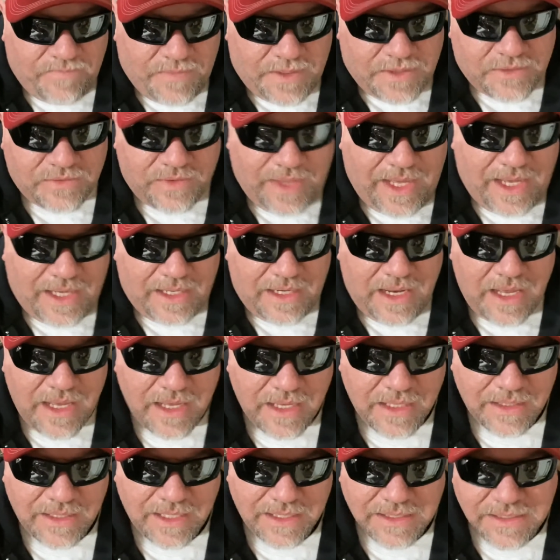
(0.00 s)
So
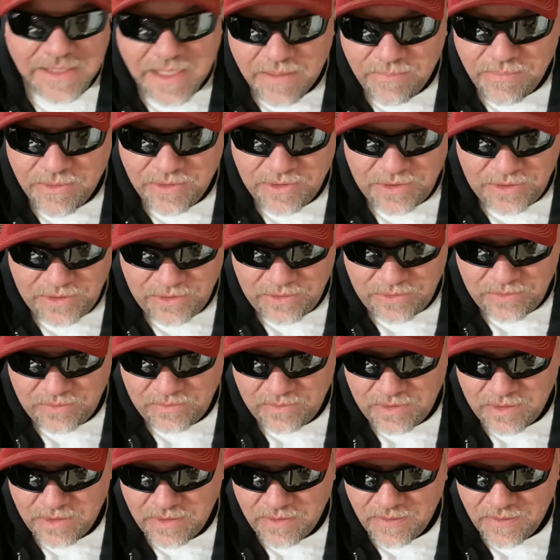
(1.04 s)
that's number 2.